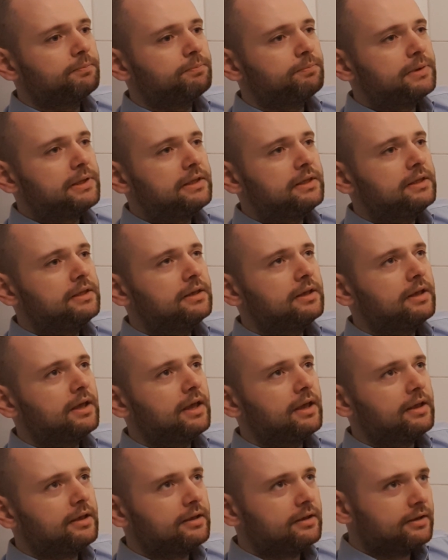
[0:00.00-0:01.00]
be
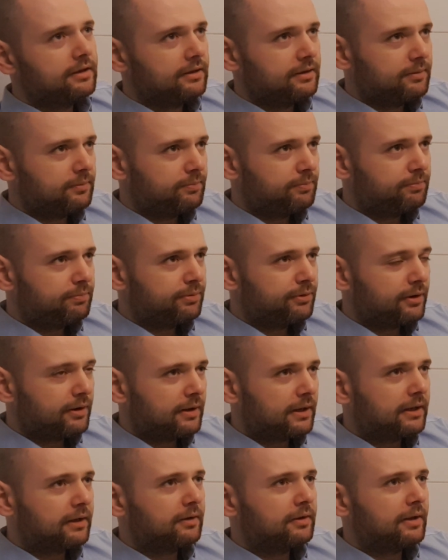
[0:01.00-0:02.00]
a,
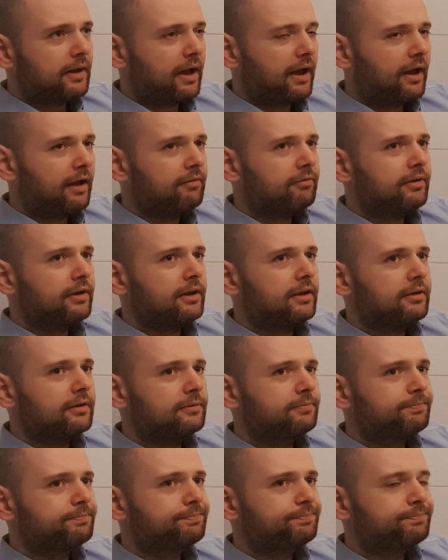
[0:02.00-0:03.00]
have a,
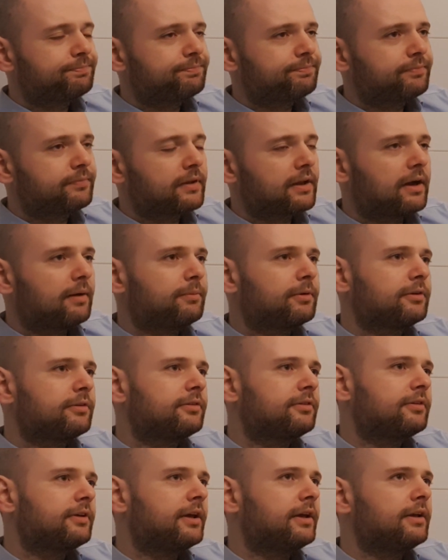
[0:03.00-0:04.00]
I'm not
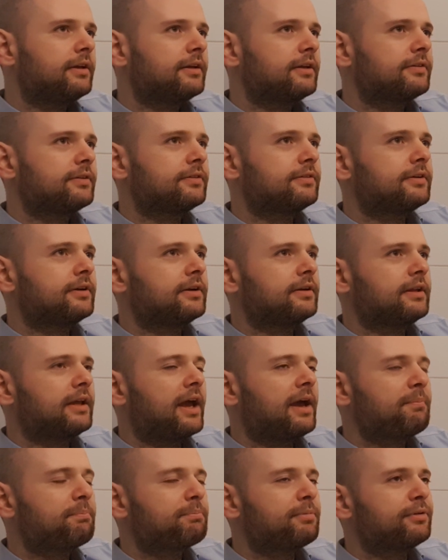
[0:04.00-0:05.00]
saying necessarily
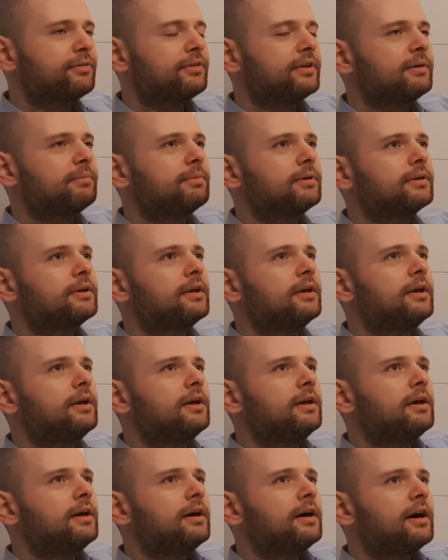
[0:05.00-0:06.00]
empathy, but
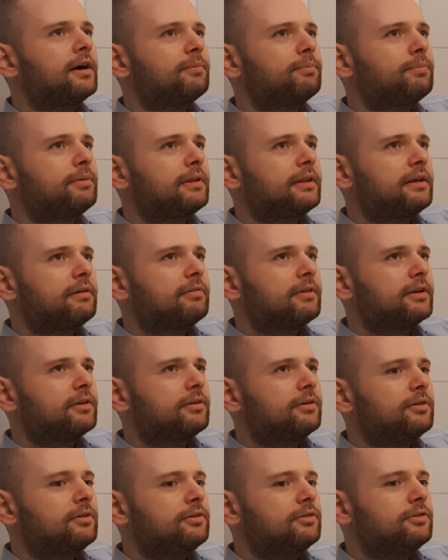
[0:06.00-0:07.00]
I believe that
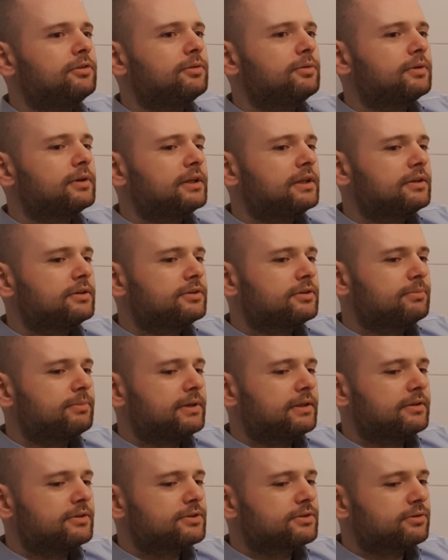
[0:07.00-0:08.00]
you need to
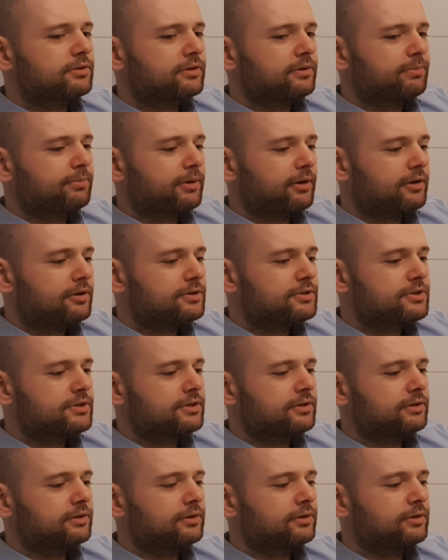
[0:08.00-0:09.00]
be the sort of
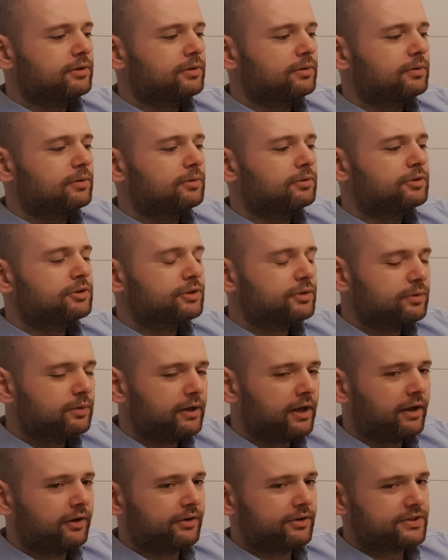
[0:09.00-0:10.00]
person who
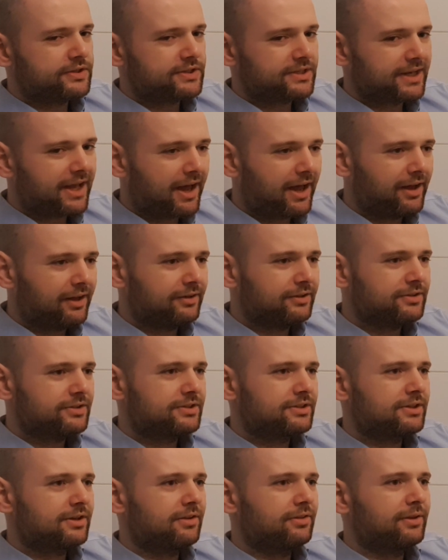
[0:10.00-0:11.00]
truly
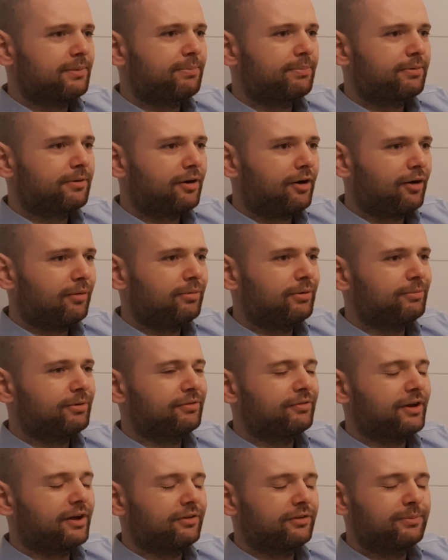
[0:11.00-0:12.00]
understands the problem
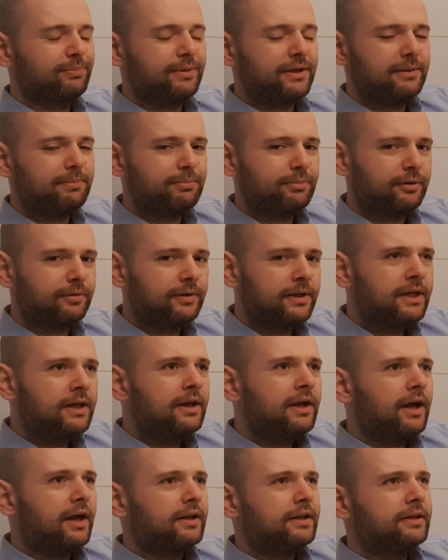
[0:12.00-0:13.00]
of other people.
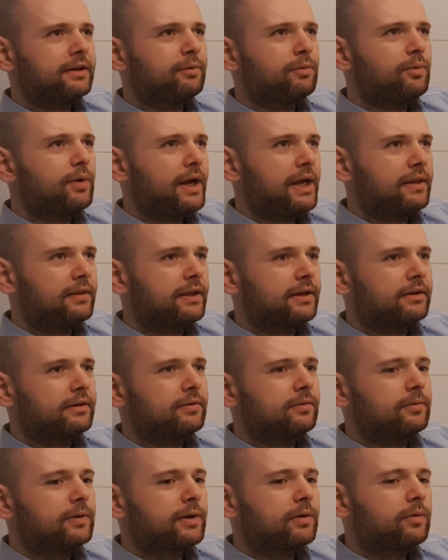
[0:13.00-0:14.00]
And in a way that
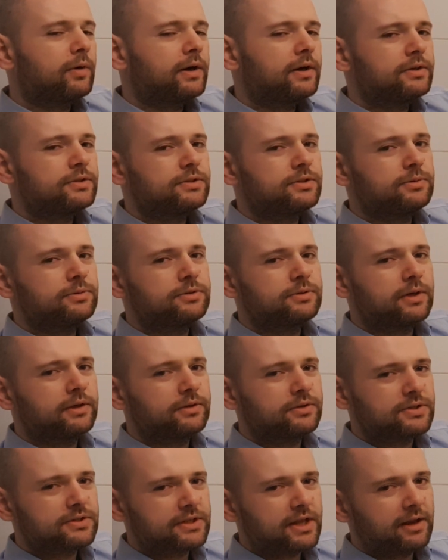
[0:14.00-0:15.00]
requires you to
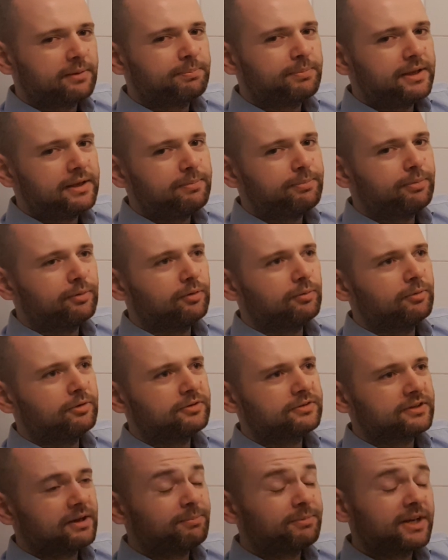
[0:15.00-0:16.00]
understand people
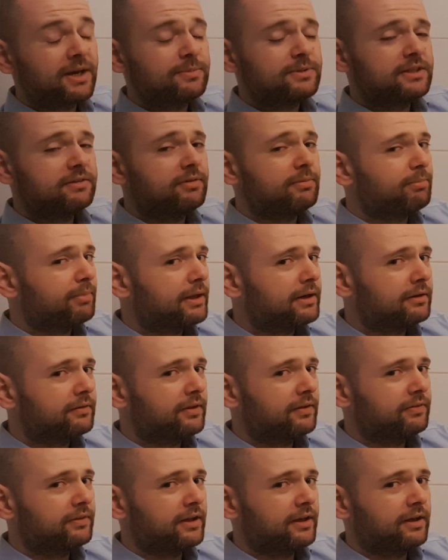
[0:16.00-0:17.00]
sometimes even better
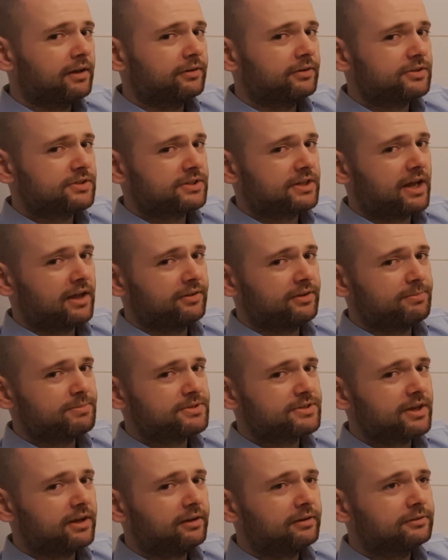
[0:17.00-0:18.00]
than they understand
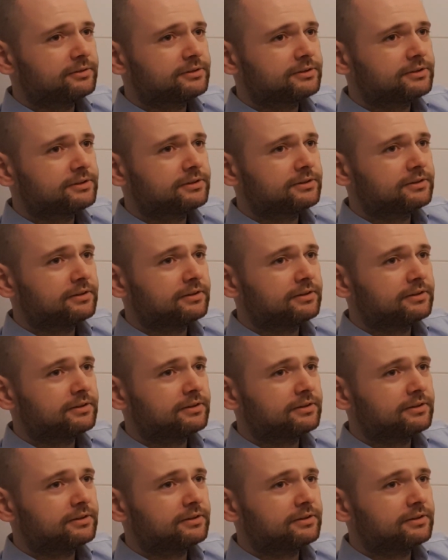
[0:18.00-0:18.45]
themselves.